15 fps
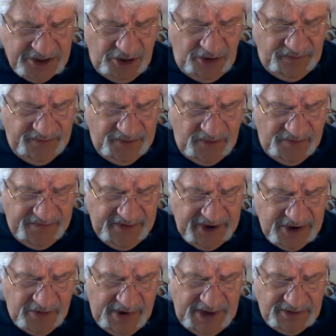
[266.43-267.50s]
This didn't go
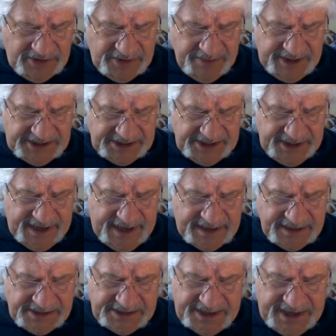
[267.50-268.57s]
over very well with
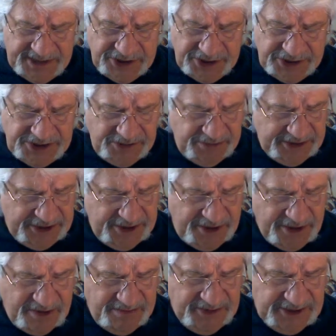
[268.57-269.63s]
Misty," added Sasha.
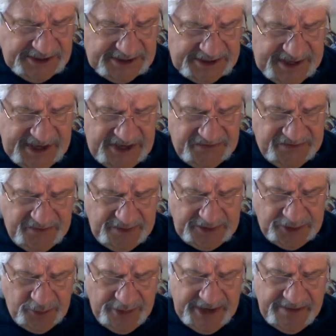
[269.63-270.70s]
"She would turn her music
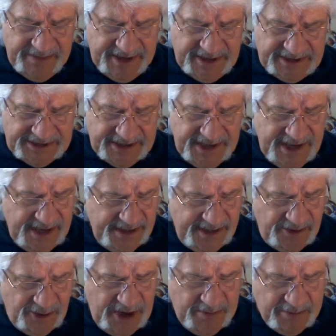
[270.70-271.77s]
down for about 20
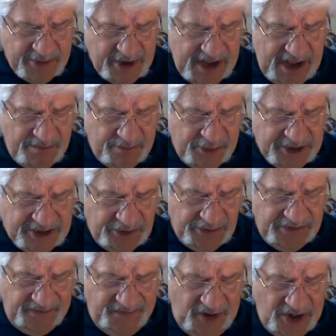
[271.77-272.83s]
minutes, then
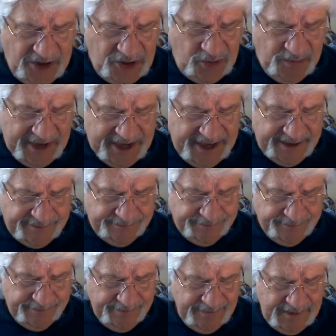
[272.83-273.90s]
up would go the
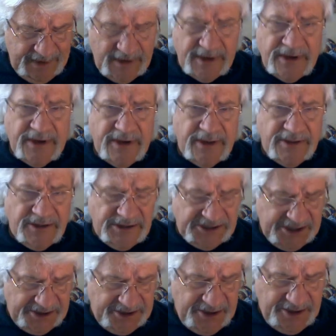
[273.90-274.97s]
volume again.
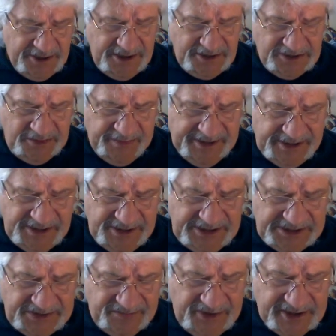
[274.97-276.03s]
This turned
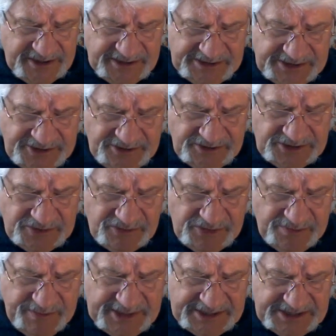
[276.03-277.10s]
out to be the least of our
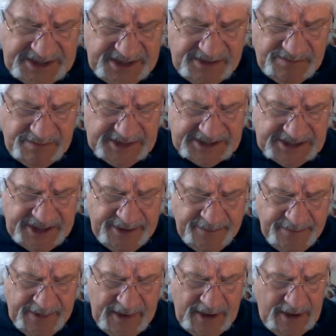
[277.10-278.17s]
concerns with
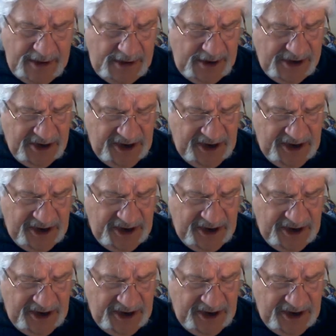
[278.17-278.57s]
Misty.